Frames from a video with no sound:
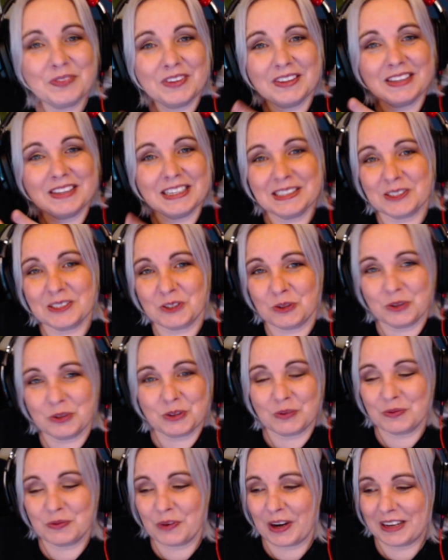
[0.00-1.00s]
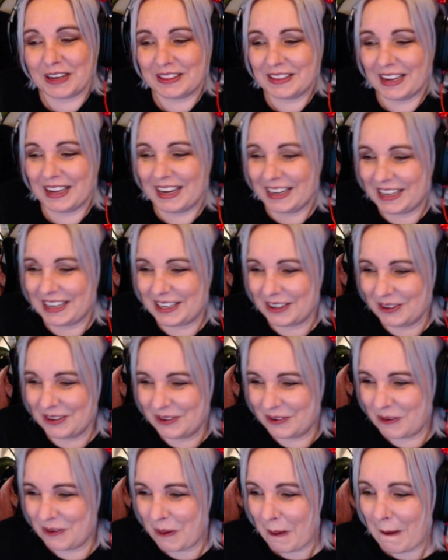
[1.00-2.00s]
This is also fine. Thank you.
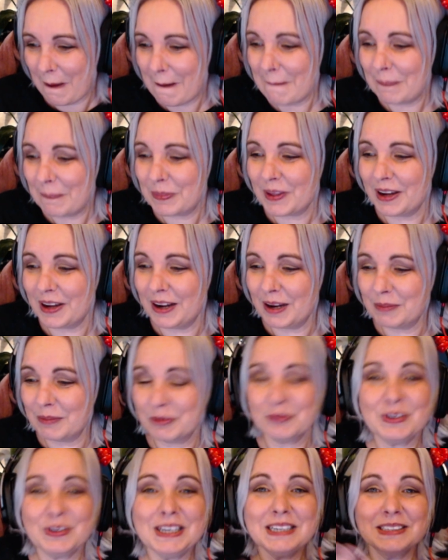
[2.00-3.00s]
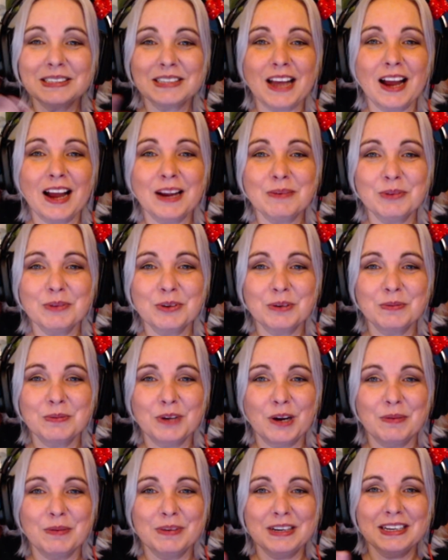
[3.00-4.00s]
Uh, but Raiders, hi. Welcome
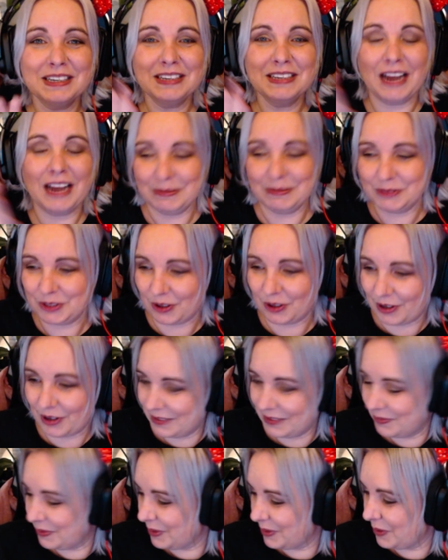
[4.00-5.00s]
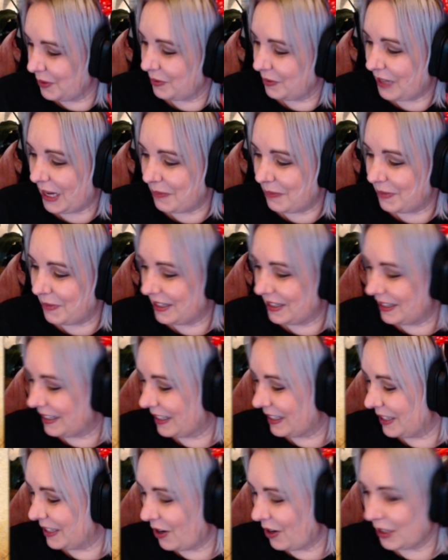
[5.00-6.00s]
coming in. I'm sorry, but you came in at a
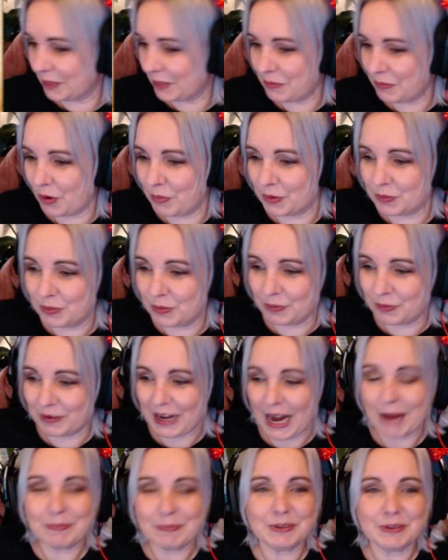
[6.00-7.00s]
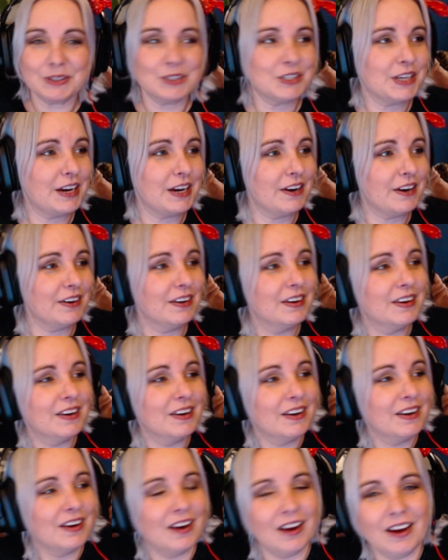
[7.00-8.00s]
chaotic moment, but we're happy to share.
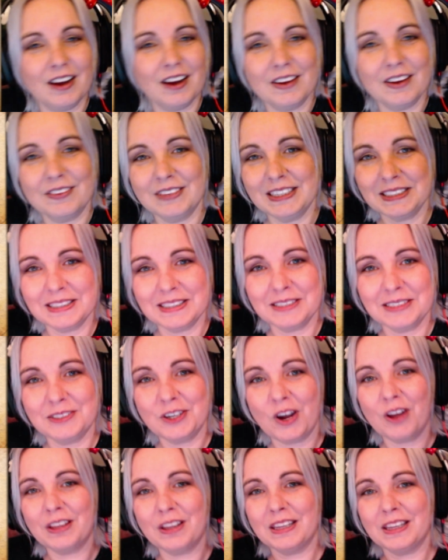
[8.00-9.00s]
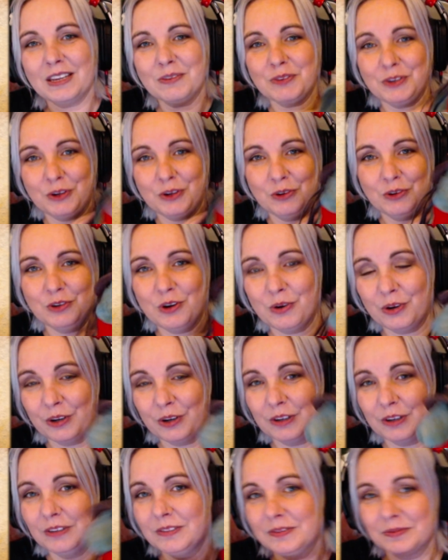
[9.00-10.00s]
Uh, this is Dolly, if you don't know
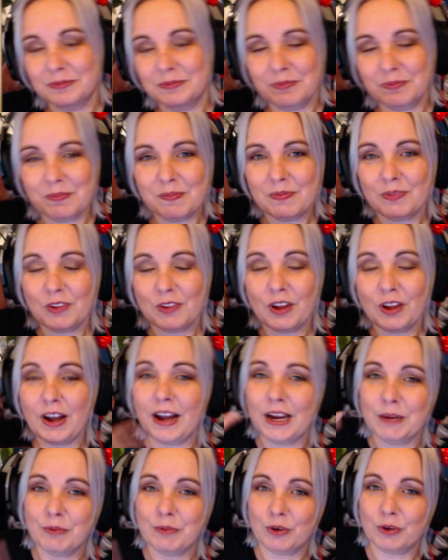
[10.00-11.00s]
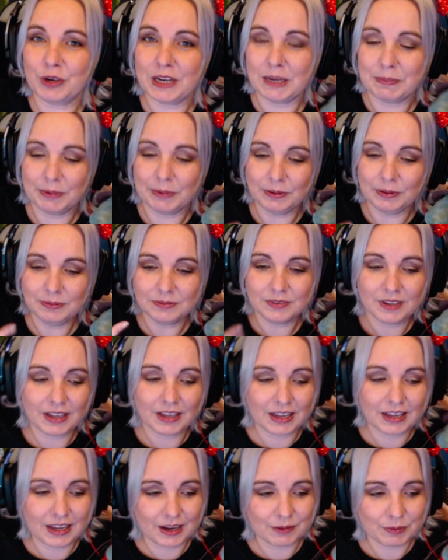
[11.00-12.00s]
her. I am her keeper.
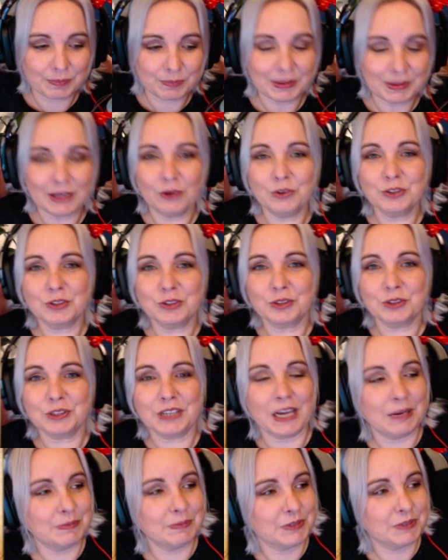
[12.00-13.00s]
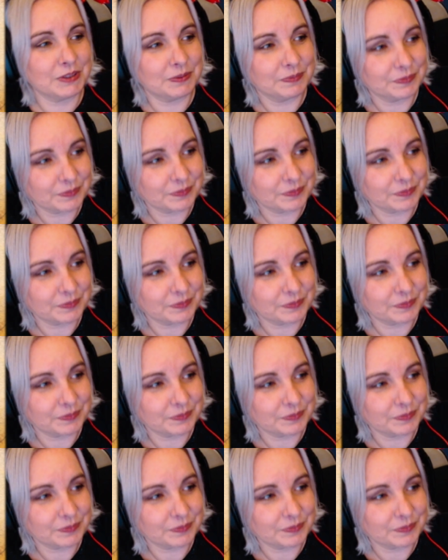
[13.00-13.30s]
Uh, we play all sorts of games.